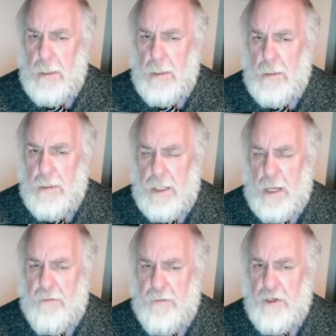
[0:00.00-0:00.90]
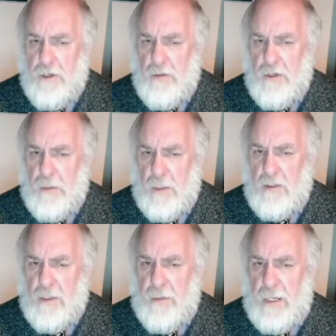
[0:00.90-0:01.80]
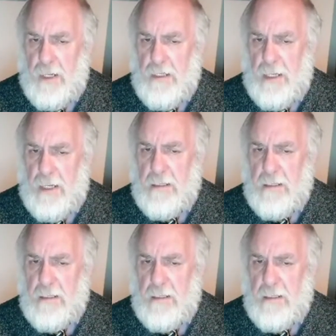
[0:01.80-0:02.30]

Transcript: that our first responsibility is